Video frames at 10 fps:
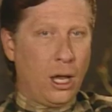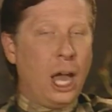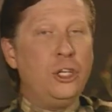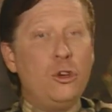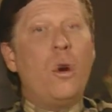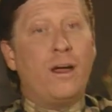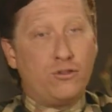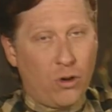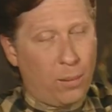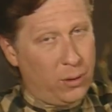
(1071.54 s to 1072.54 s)
I do have
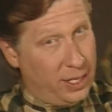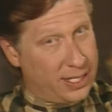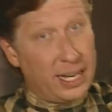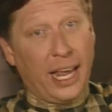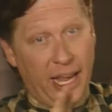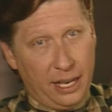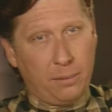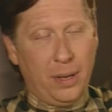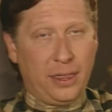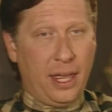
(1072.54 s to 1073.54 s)
trouble listening, I
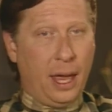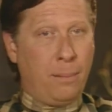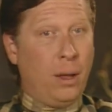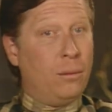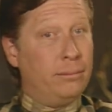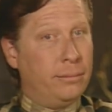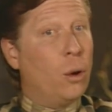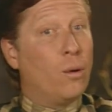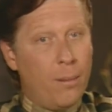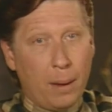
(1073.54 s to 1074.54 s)
admit that, but
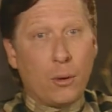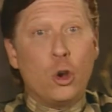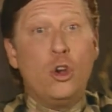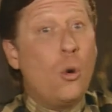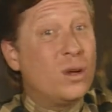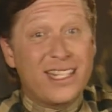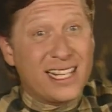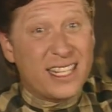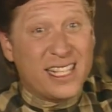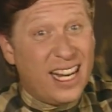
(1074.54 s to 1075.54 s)
remember, no one's
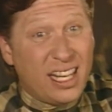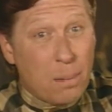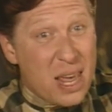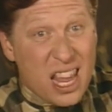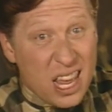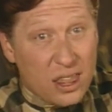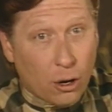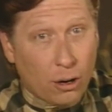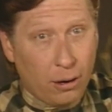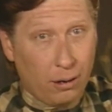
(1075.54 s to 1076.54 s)
listening to me either.